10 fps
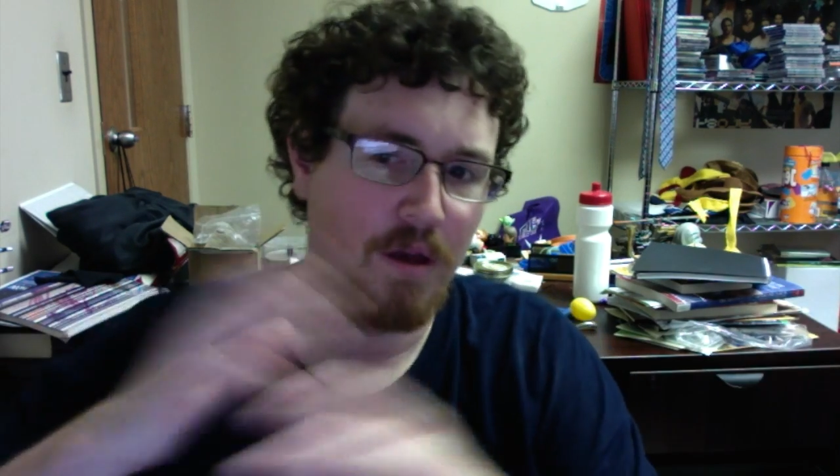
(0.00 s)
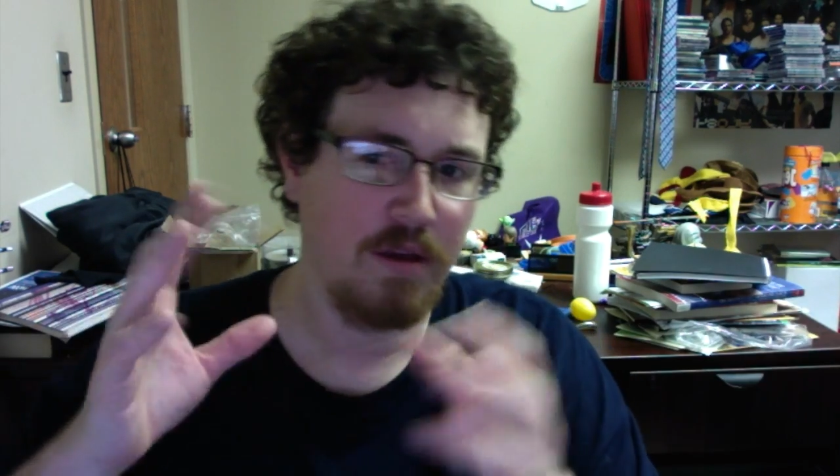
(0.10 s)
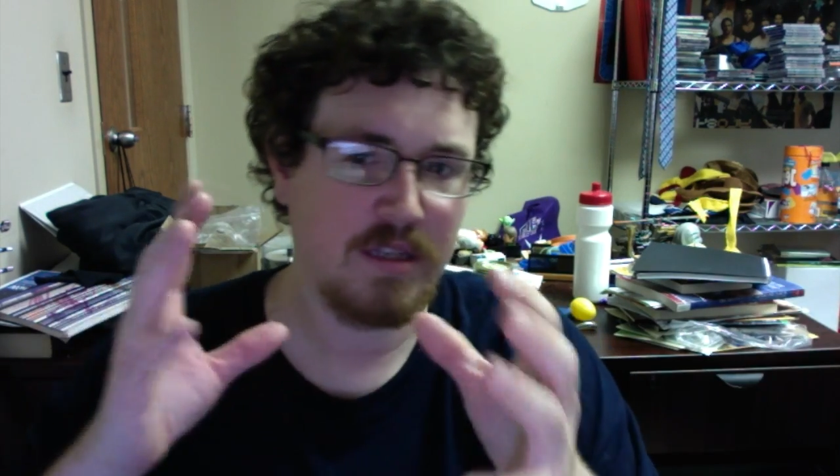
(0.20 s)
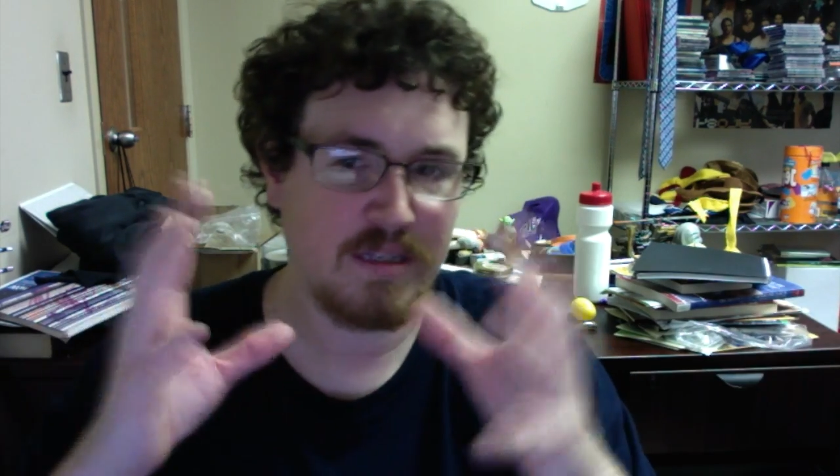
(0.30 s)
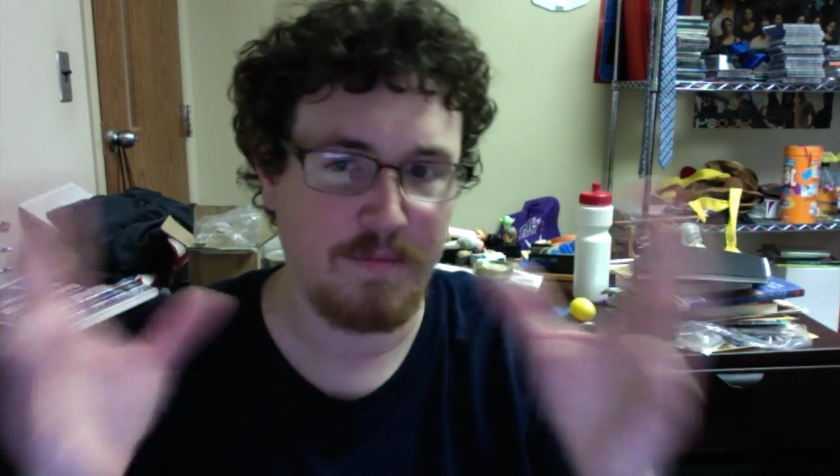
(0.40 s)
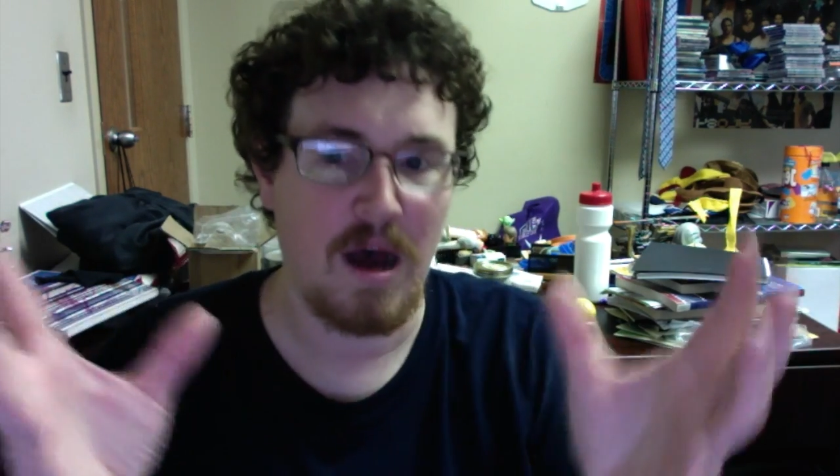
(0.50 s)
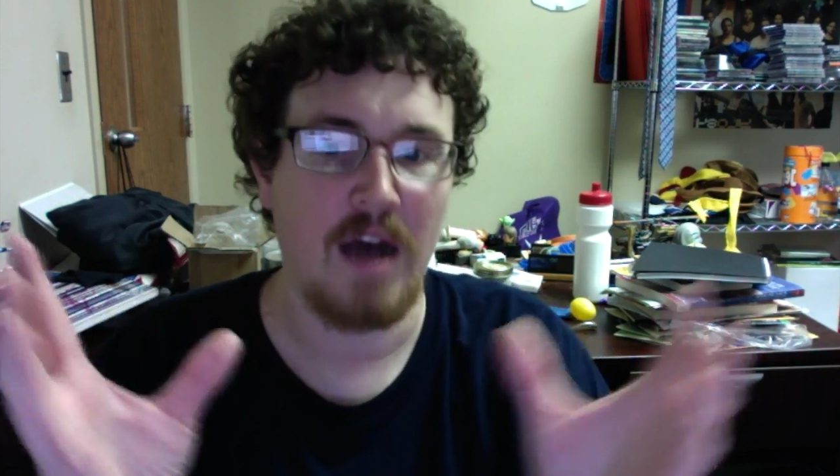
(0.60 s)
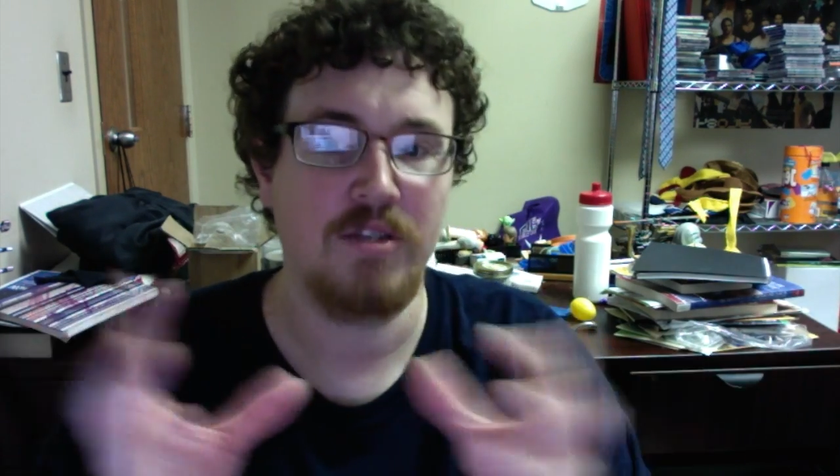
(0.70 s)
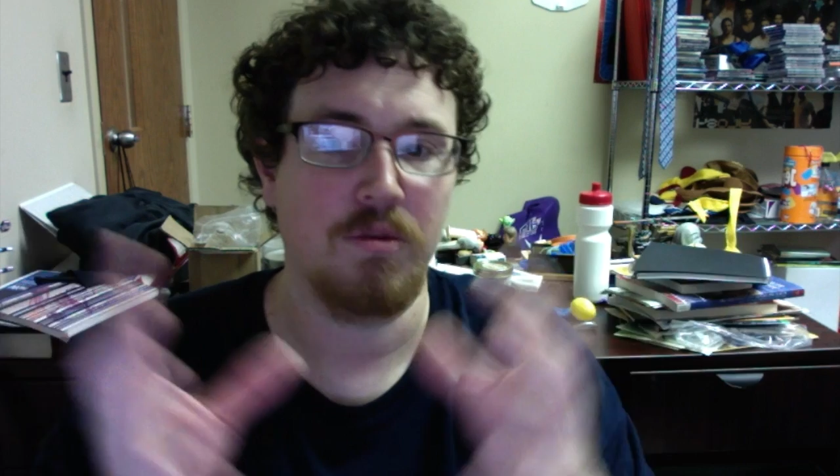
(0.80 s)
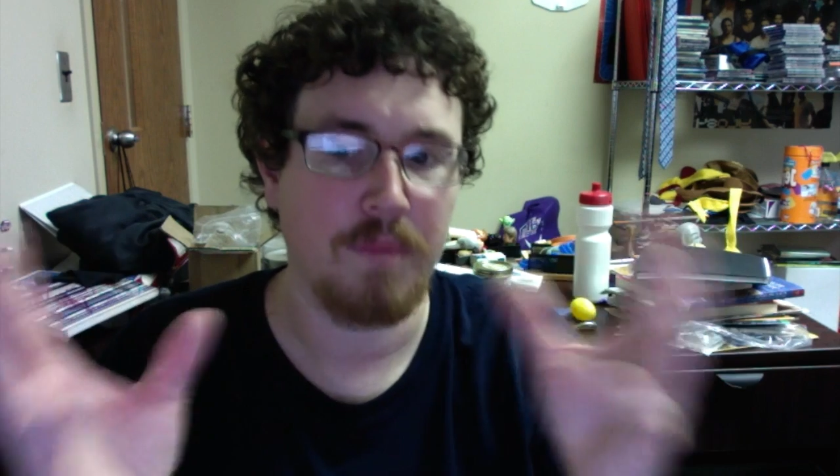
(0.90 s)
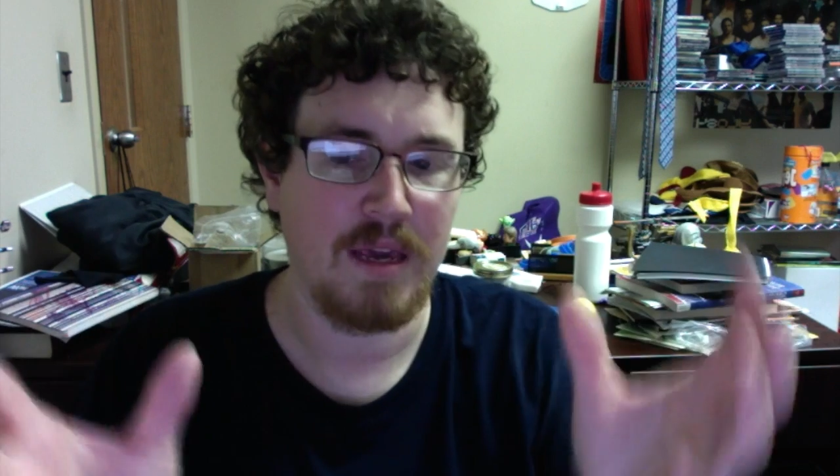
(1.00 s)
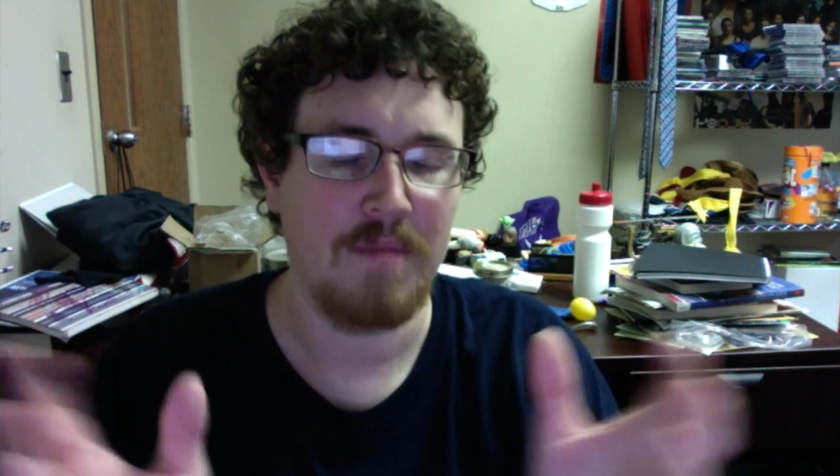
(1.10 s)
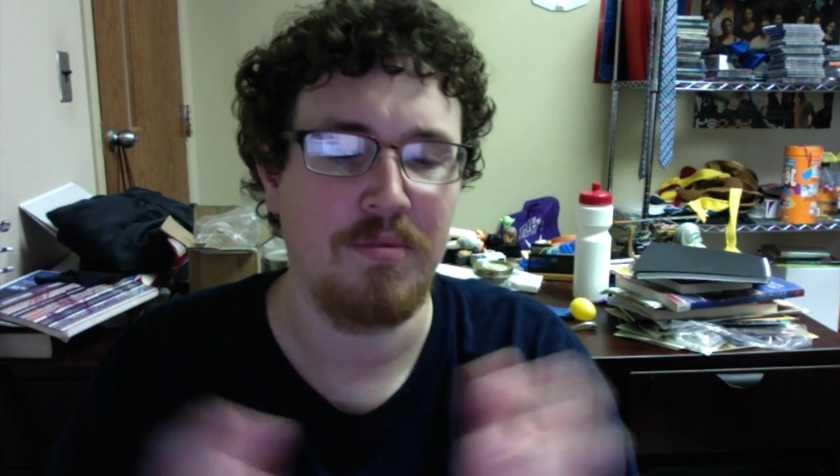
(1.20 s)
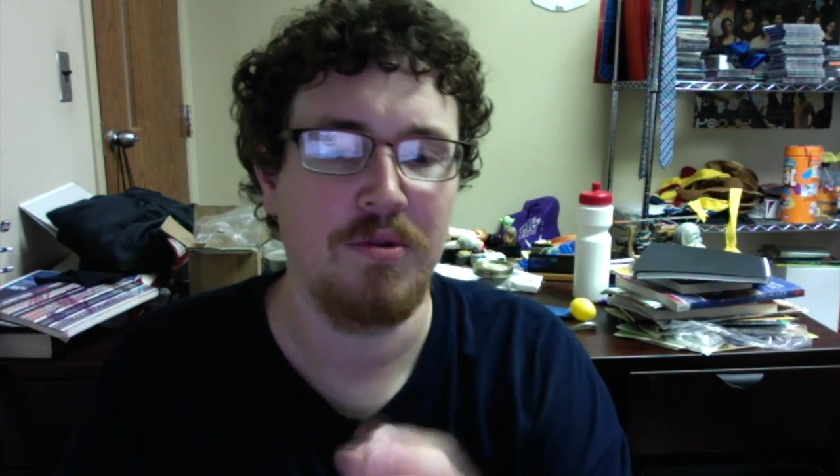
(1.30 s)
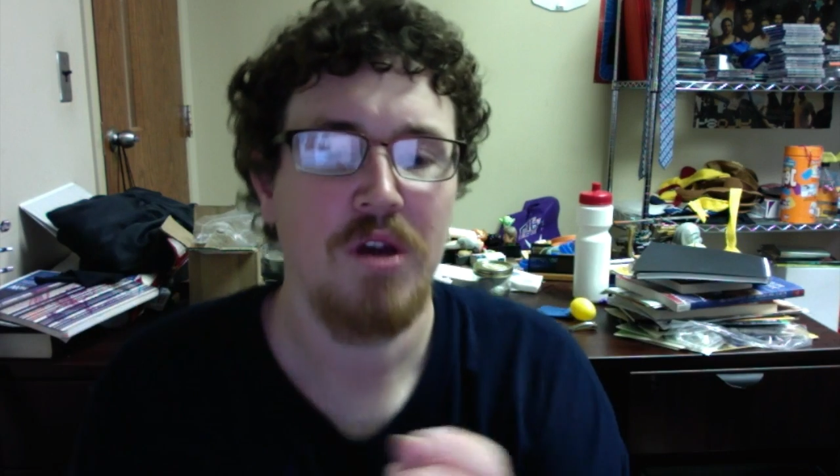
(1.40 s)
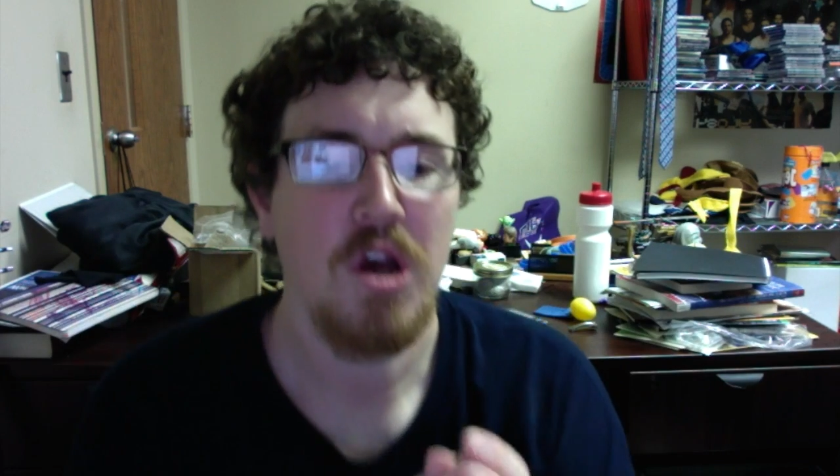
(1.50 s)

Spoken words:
spots or people